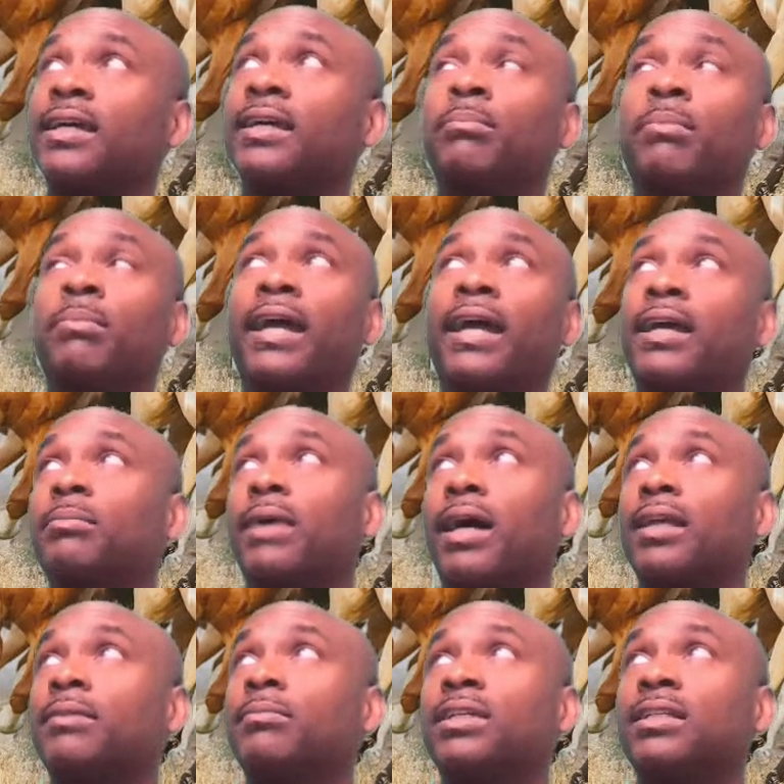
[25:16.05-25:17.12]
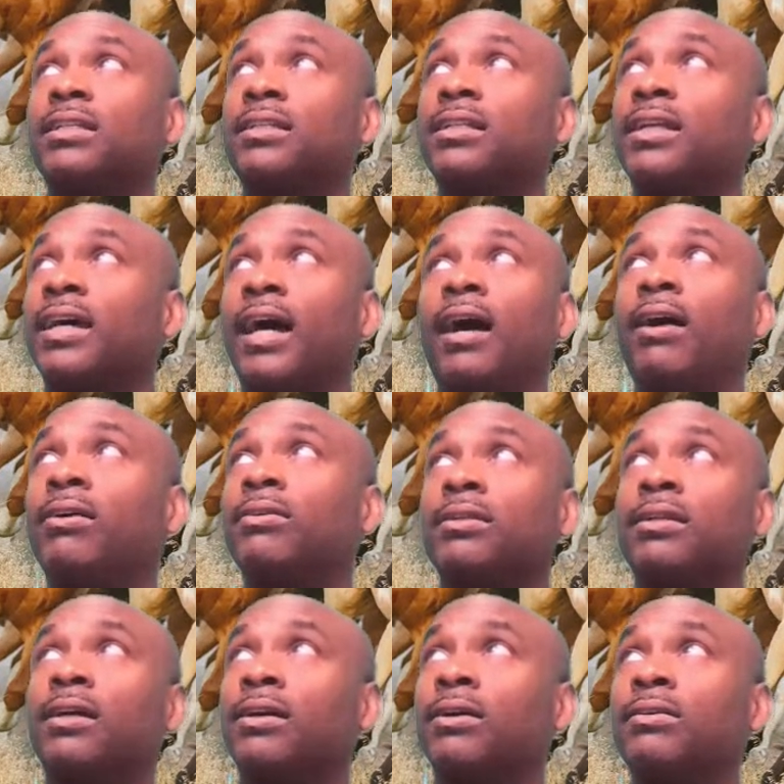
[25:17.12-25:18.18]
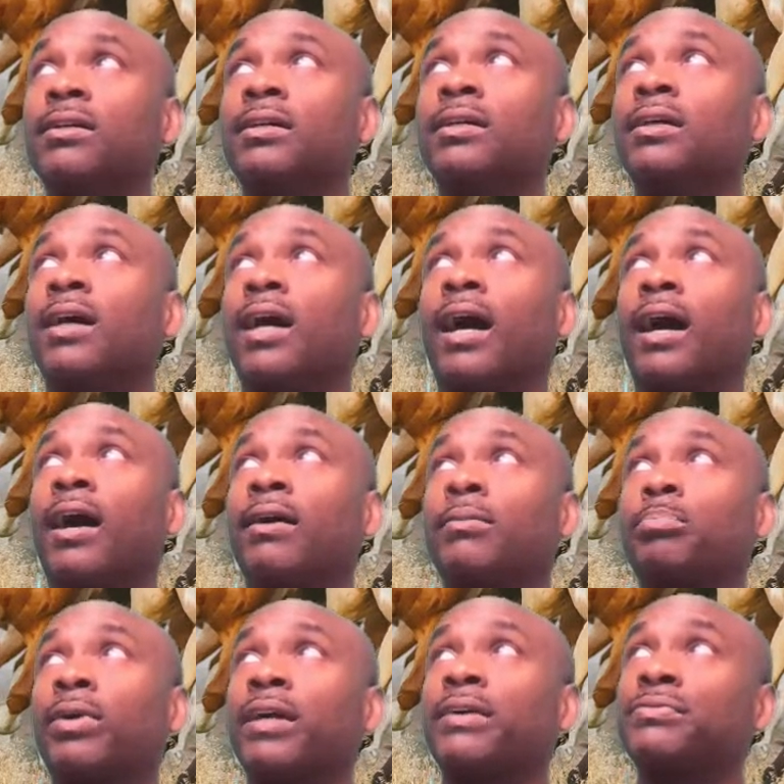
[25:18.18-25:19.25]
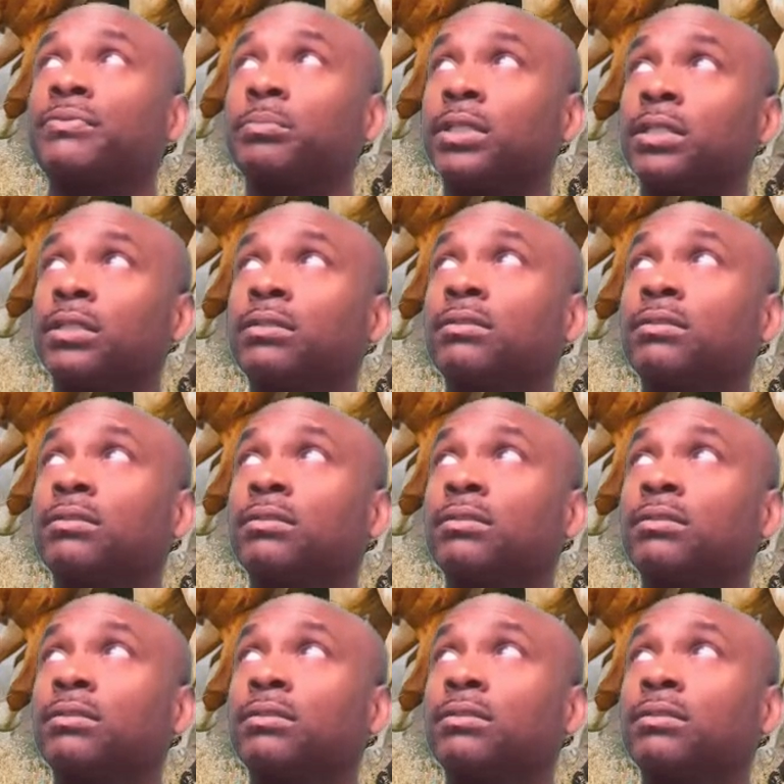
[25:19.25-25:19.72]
It might come out of me today. I don't know. I don't pray for me.